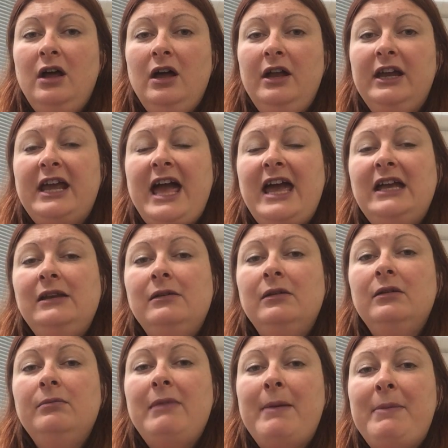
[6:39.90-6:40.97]
And again,
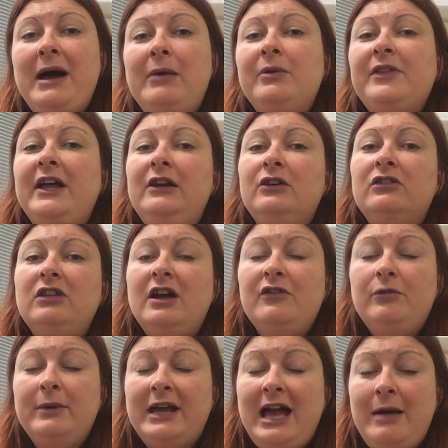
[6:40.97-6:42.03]
map out what that looks like
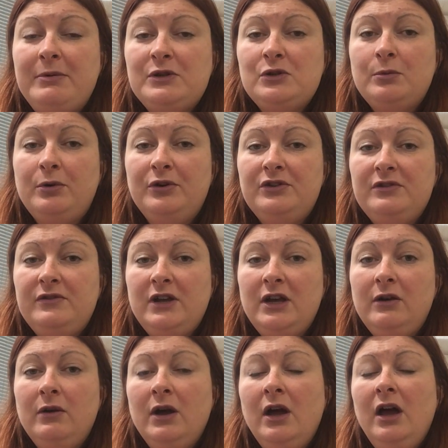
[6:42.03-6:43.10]
from a capital point of
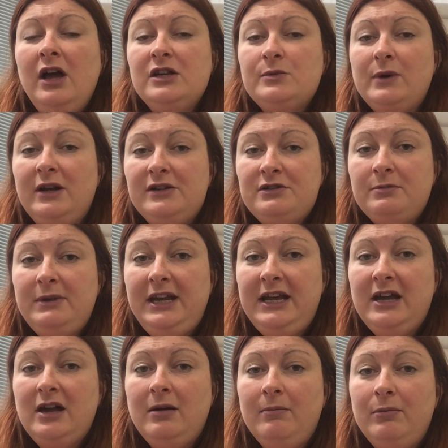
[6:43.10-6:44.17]
view as well as from an
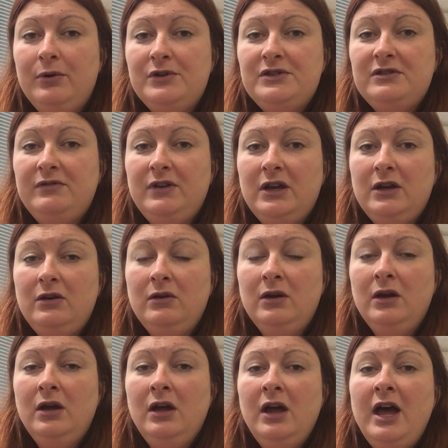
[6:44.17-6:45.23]
income point of view.
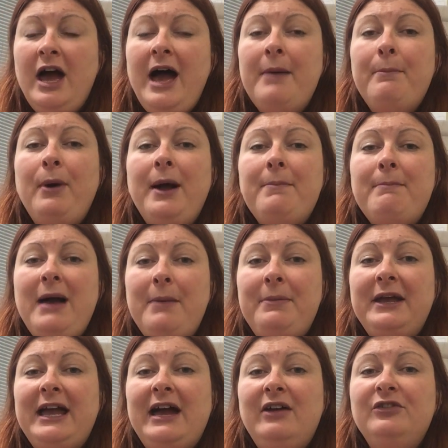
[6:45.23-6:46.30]
And by
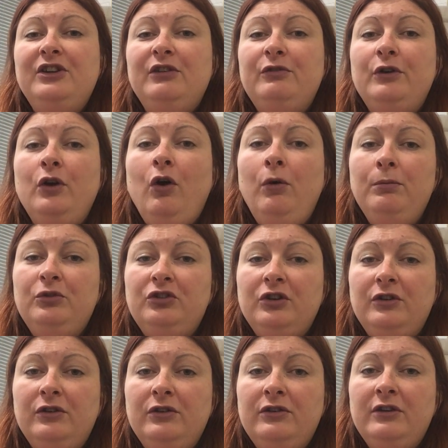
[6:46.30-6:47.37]
mapping out different
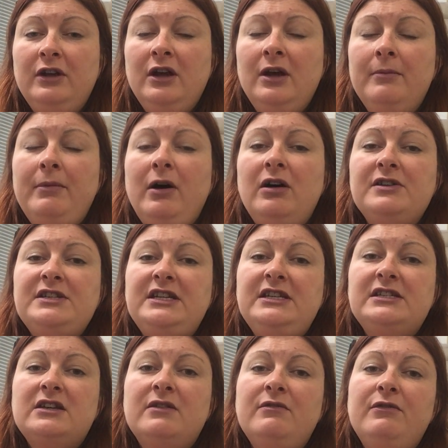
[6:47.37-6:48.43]
options,
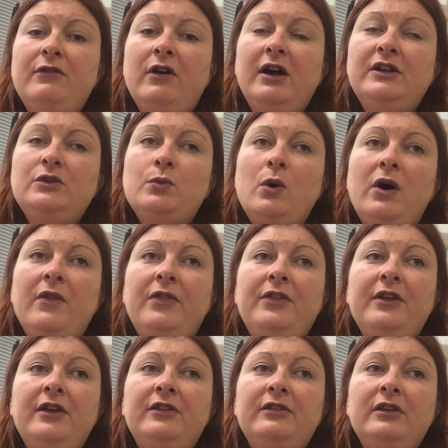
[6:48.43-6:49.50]
parties can find one
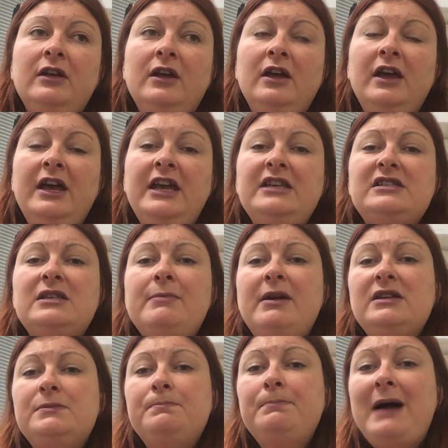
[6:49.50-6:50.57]
that is the
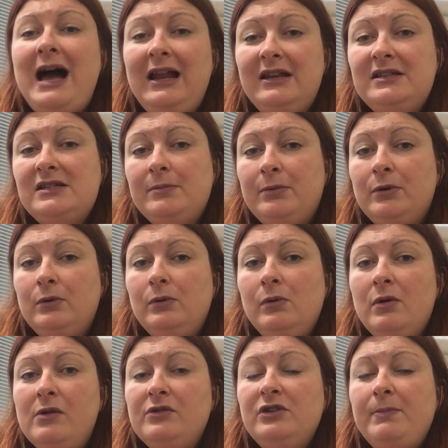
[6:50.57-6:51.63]
most palatable
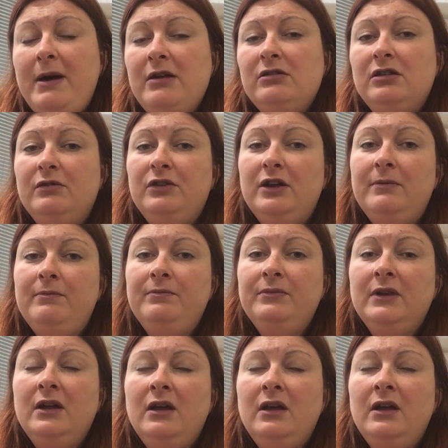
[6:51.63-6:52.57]
to both of them.